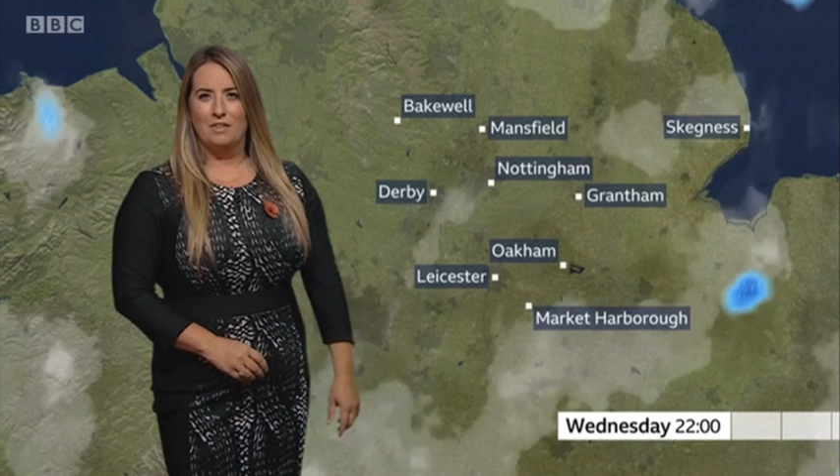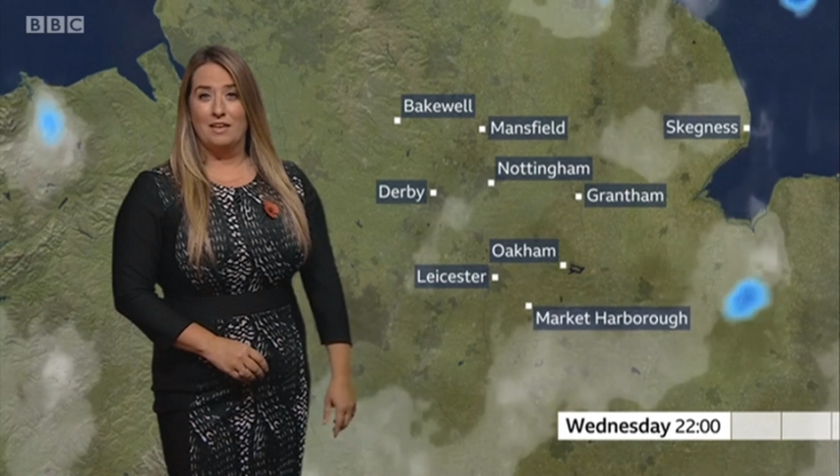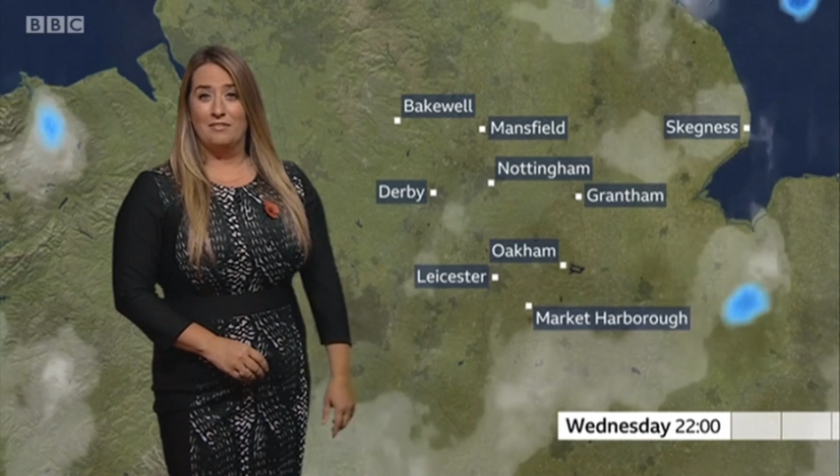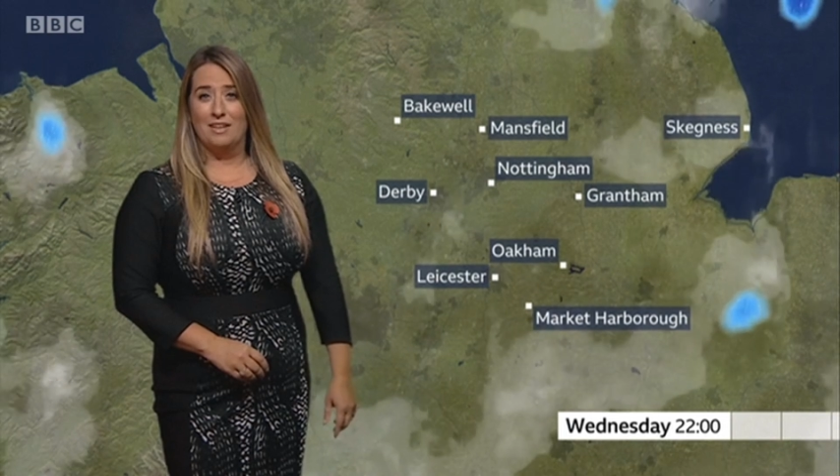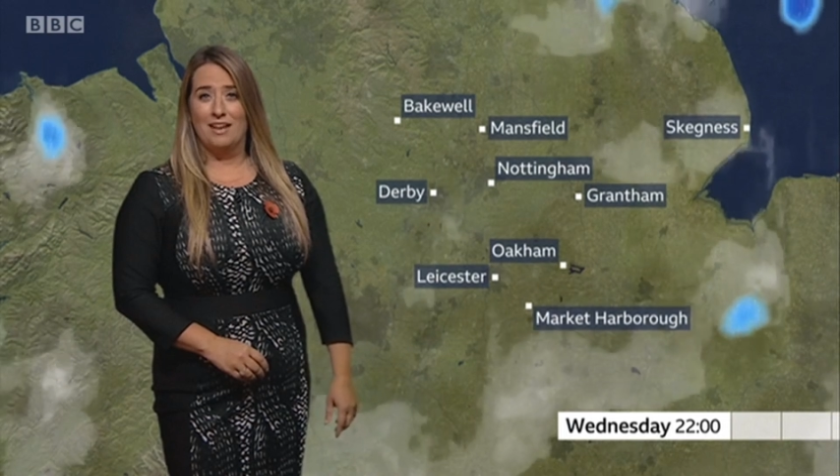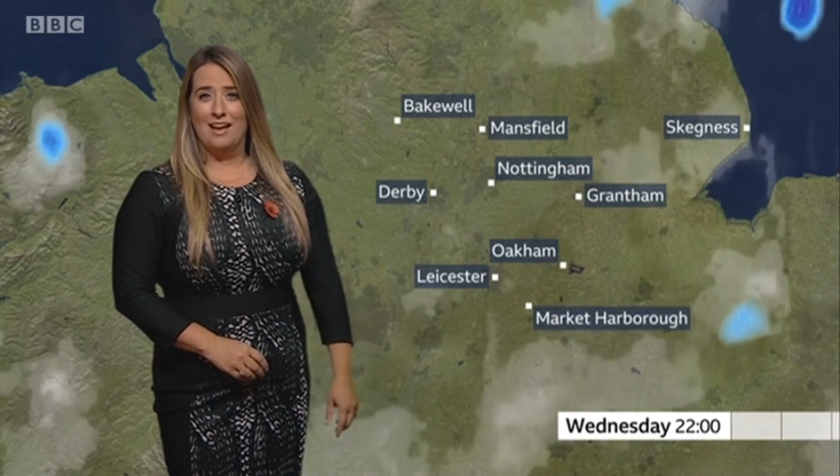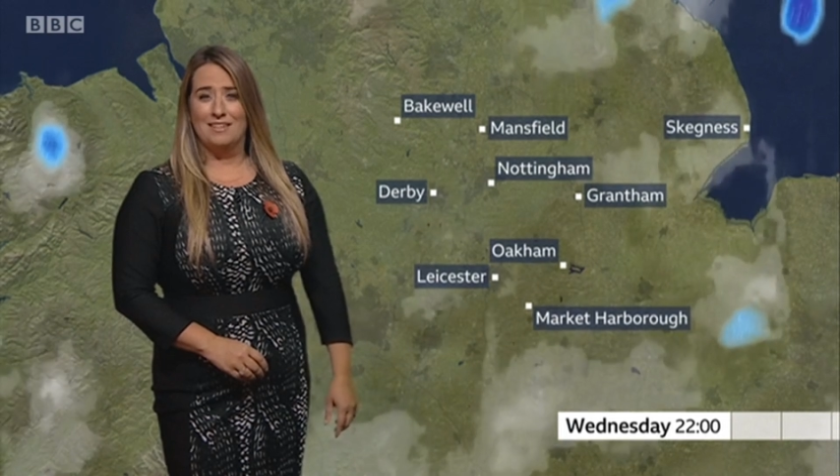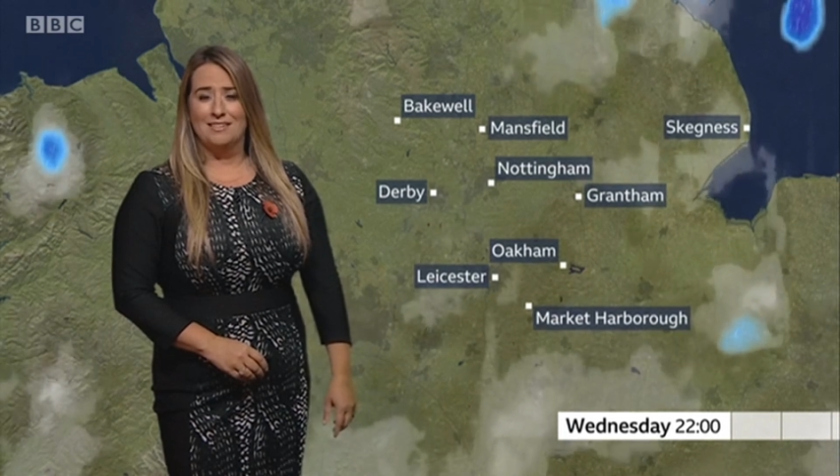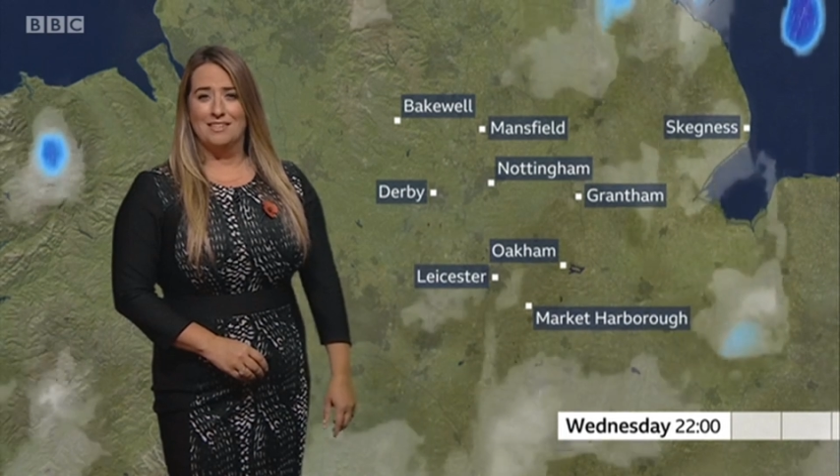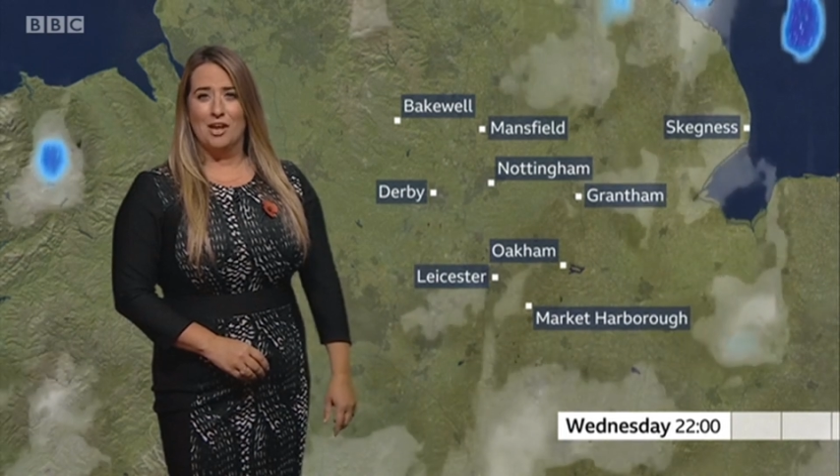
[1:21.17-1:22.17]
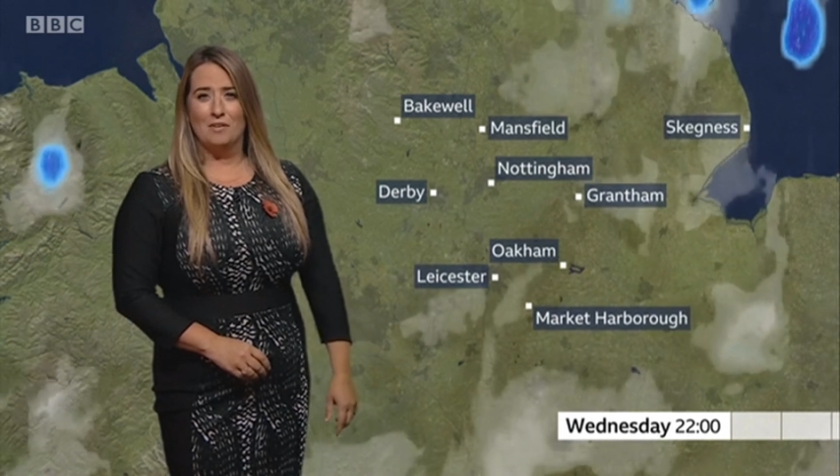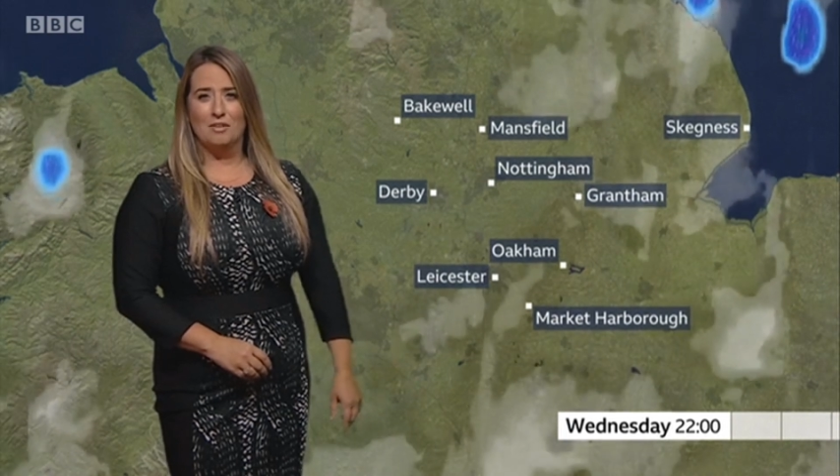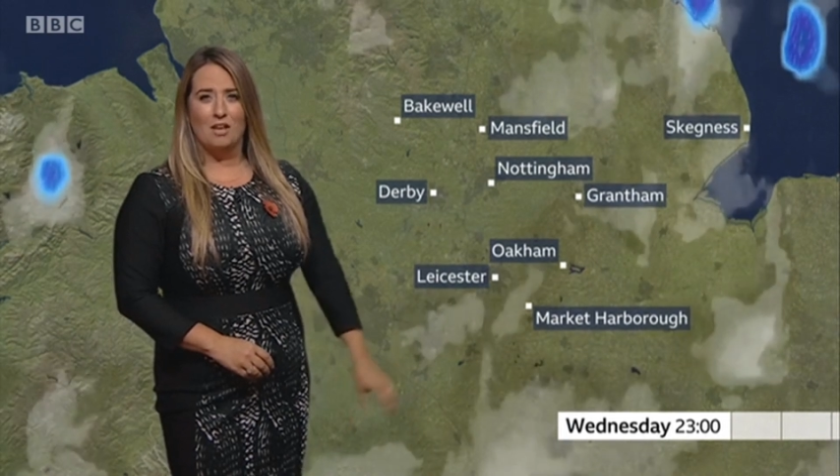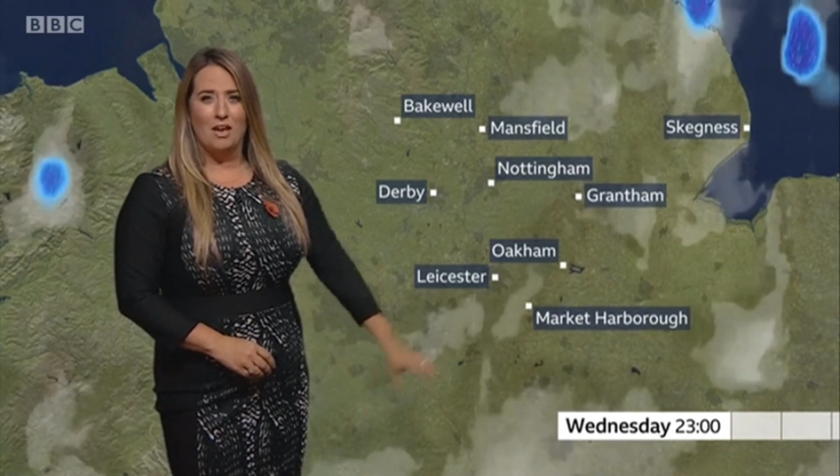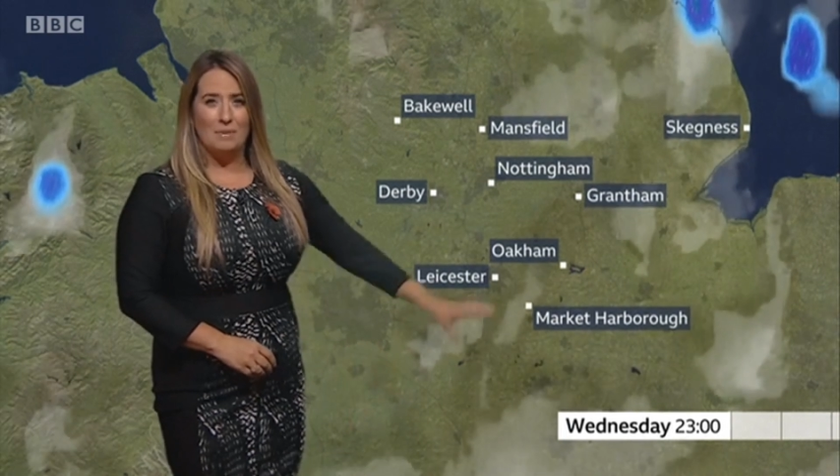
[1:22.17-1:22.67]
the evening and
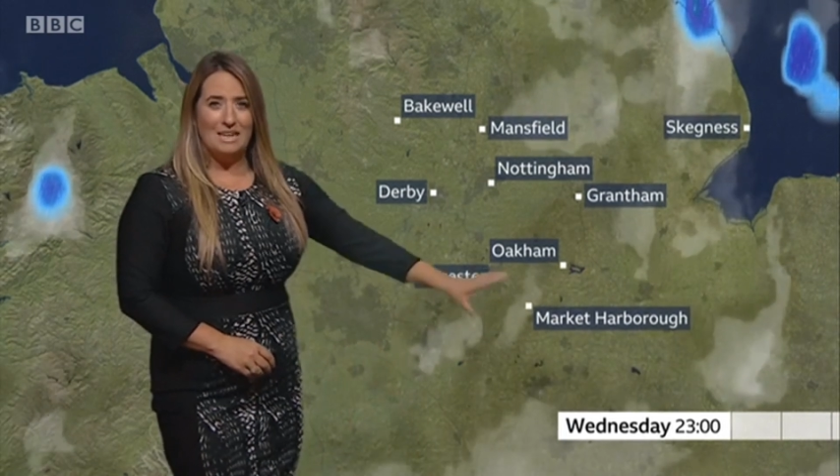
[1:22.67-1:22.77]
overnight.